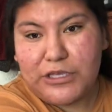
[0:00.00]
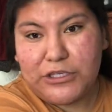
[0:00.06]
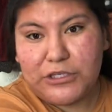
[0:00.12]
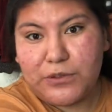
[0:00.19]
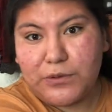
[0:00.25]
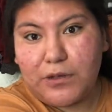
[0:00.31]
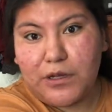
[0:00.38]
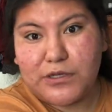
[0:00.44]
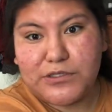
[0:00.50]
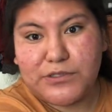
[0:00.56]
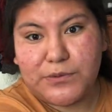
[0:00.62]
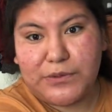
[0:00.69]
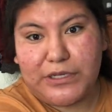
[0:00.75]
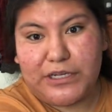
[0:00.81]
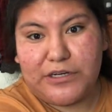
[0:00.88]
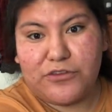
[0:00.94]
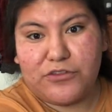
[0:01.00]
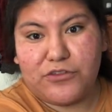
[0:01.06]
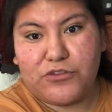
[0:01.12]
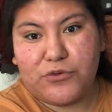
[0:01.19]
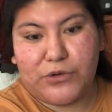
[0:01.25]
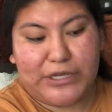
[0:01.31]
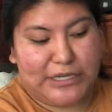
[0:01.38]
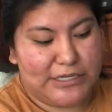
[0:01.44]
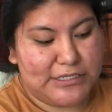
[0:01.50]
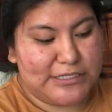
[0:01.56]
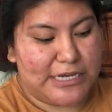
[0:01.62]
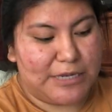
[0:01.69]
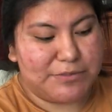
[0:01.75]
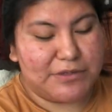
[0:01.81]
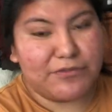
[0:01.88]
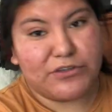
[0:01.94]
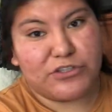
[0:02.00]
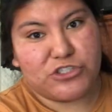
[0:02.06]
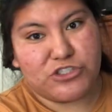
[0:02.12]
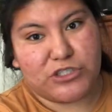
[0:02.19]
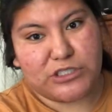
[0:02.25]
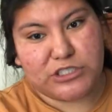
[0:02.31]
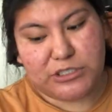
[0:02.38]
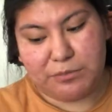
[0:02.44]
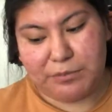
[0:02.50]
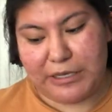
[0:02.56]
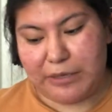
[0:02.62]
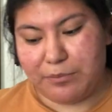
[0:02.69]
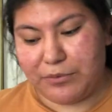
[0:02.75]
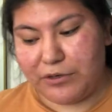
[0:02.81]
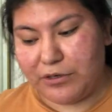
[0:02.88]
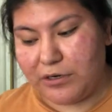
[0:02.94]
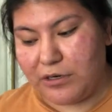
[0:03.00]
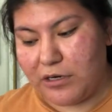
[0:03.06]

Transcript: You'll also need 3 types of construction paper.